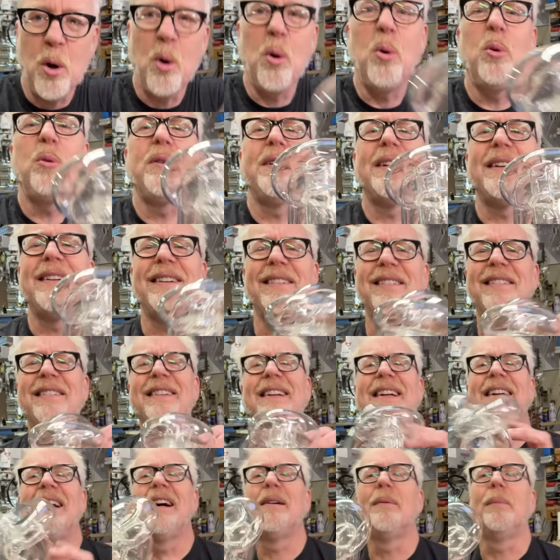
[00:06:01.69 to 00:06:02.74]
holding this
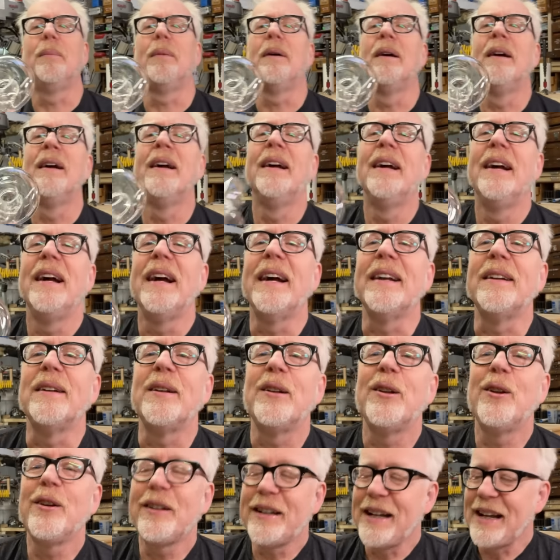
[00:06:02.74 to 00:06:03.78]
thing up and
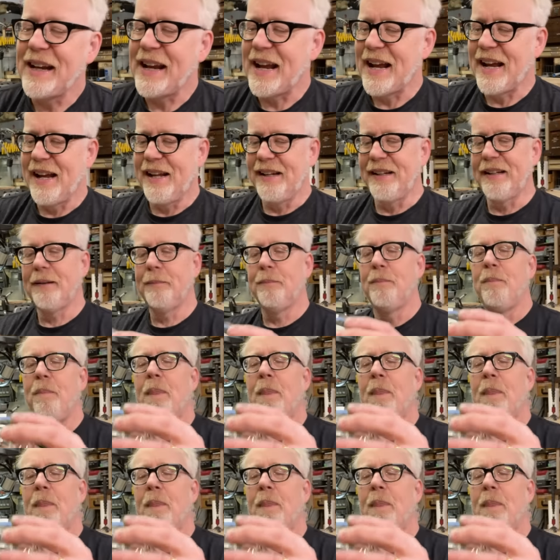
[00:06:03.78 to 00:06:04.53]
looking at it,